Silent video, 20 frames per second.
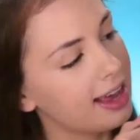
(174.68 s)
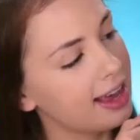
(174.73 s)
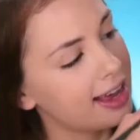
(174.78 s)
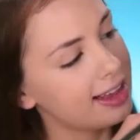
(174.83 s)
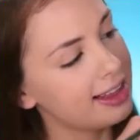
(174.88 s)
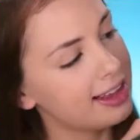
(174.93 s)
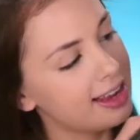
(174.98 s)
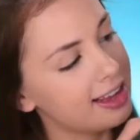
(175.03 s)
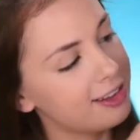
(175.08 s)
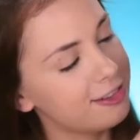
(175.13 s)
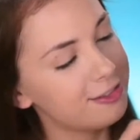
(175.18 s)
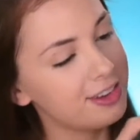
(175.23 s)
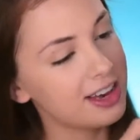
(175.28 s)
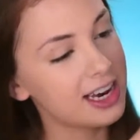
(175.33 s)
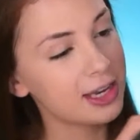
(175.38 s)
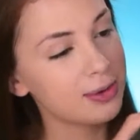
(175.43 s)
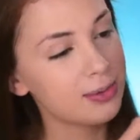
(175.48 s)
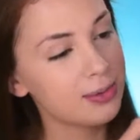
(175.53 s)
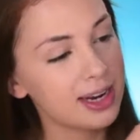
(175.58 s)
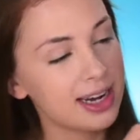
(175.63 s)
And then
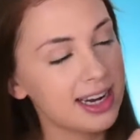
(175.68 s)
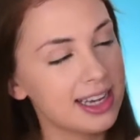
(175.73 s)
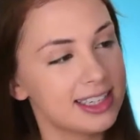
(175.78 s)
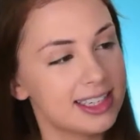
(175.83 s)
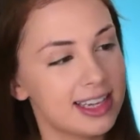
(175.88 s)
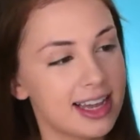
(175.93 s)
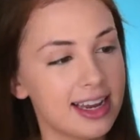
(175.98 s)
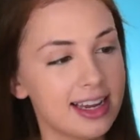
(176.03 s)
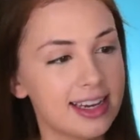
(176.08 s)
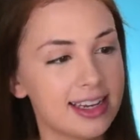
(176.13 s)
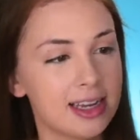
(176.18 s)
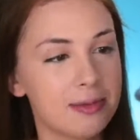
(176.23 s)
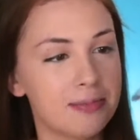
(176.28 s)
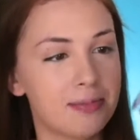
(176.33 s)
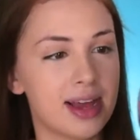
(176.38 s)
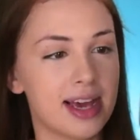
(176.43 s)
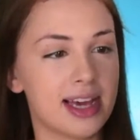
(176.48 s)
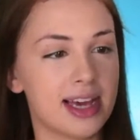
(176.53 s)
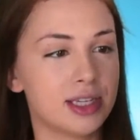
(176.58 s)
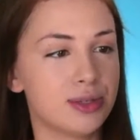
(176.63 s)
very quickly setting it in
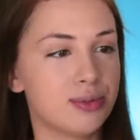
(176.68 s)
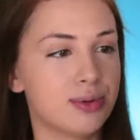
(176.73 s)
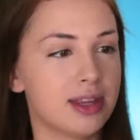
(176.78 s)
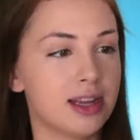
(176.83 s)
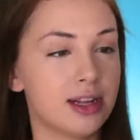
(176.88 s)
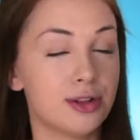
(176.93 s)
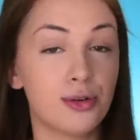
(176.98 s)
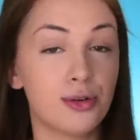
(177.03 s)
place with the